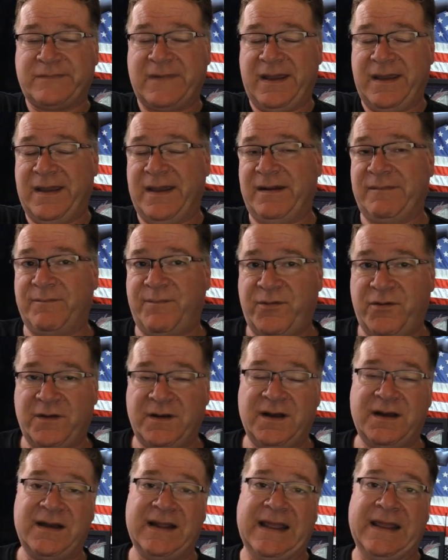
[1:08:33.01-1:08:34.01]
and
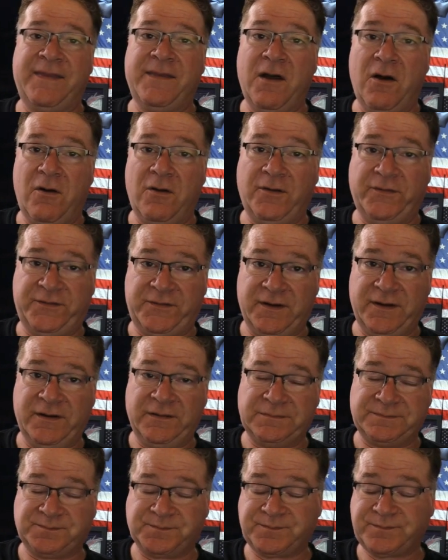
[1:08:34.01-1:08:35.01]
put it in the holster.